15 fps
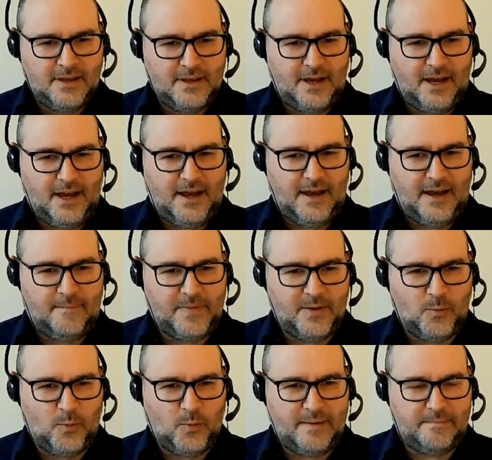
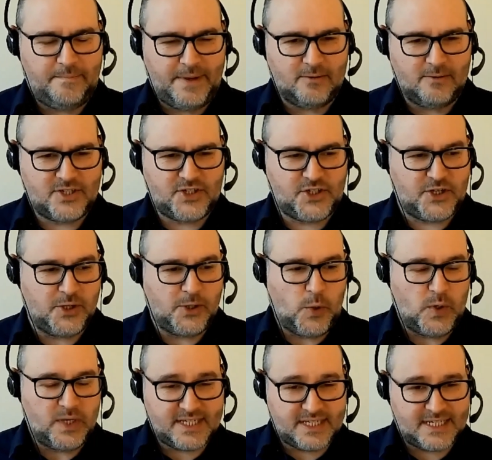We're built
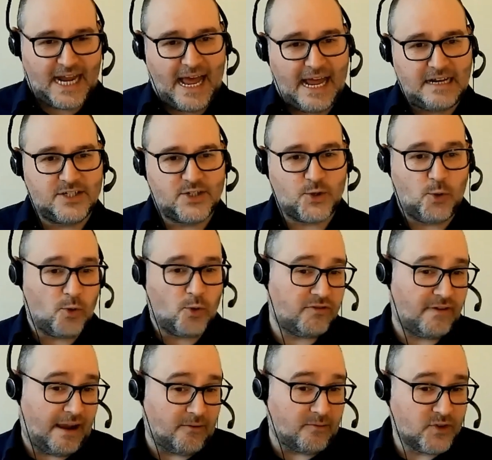to stand or
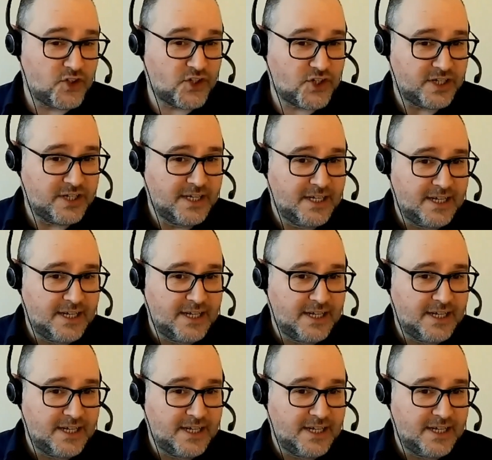crouch,